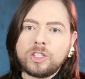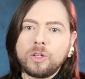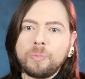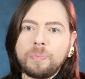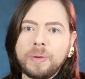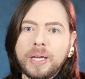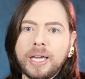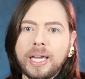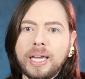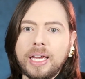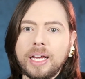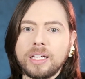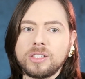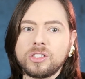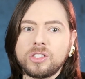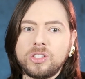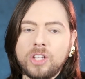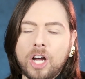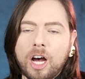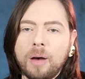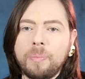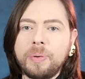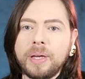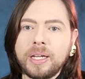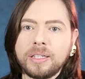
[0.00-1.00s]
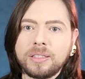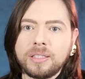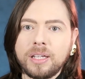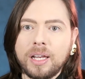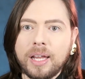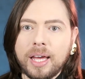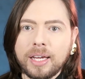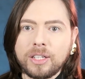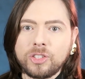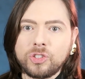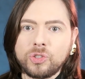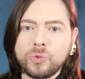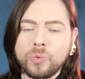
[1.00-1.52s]
to be a snobby
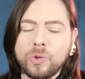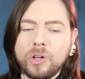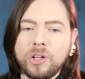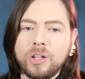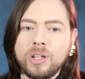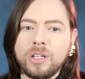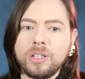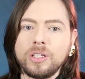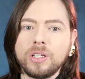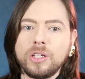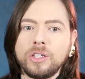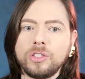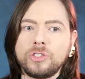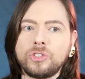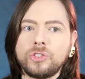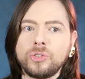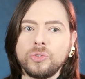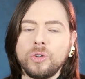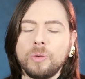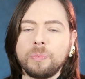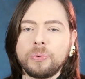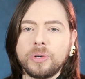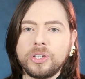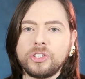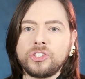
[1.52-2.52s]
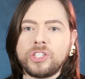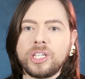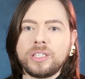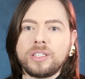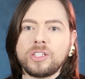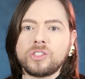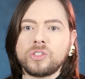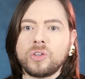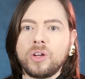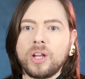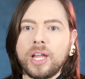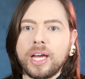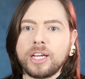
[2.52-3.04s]
intellectual to appreciate
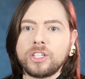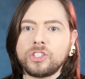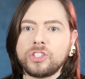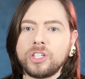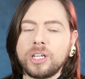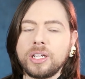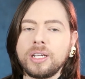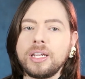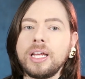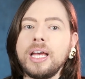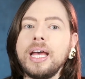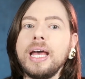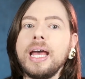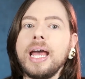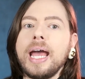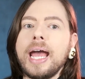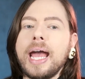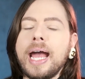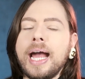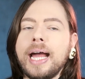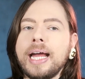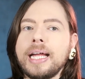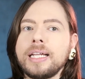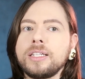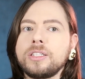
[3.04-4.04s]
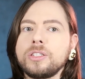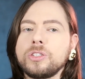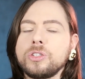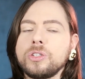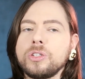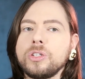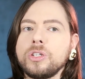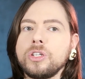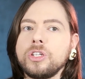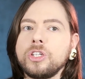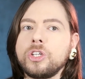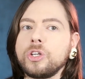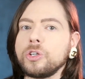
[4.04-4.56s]
this collection. And
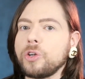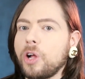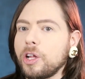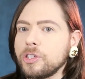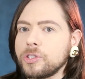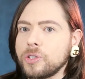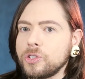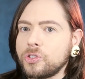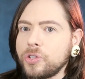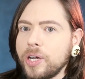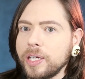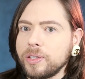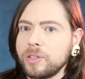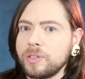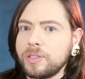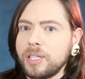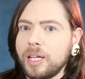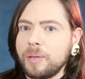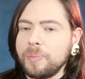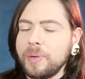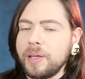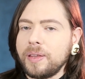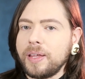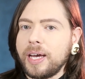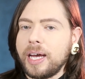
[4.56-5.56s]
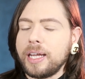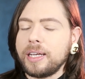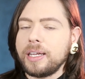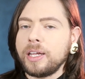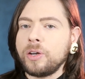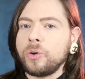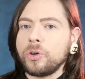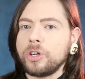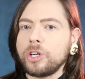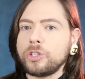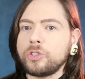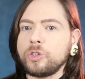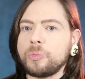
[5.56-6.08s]
you're also trying to tell me that in
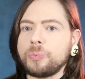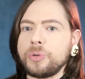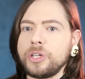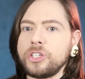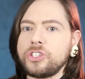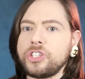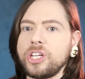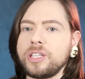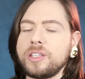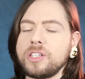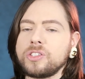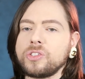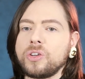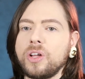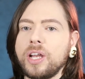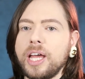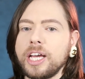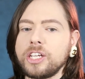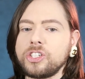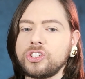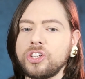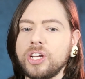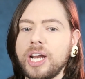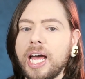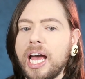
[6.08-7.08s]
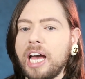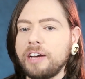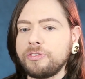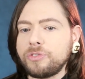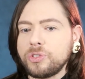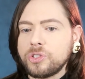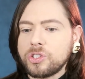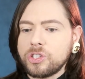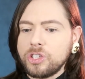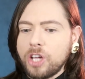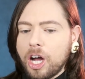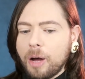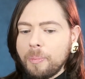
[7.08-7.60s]
order to appreciate this collection, I have
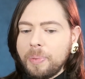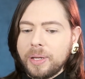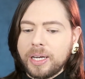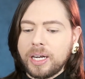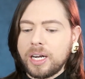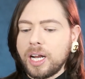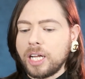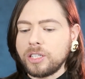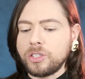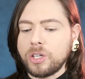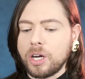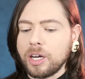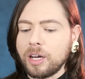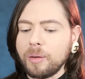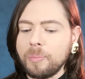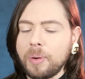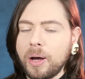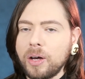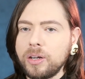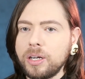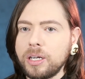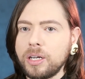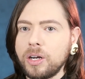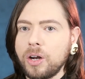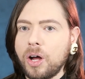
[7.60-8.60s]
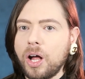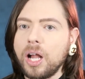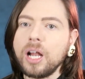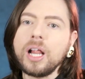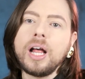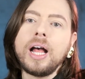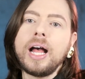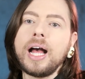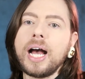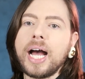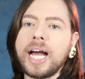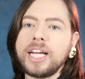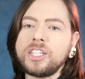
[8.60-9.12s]
to snob it and not talk about it at all.
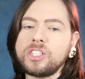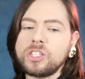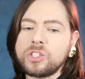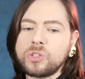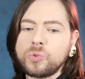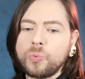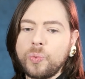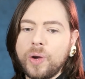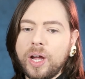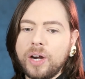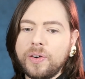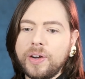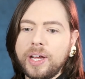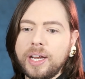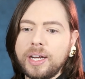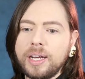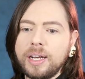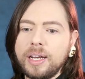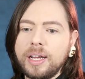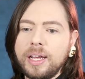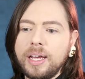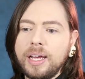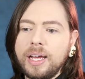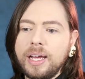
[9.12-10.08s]
I just wear it.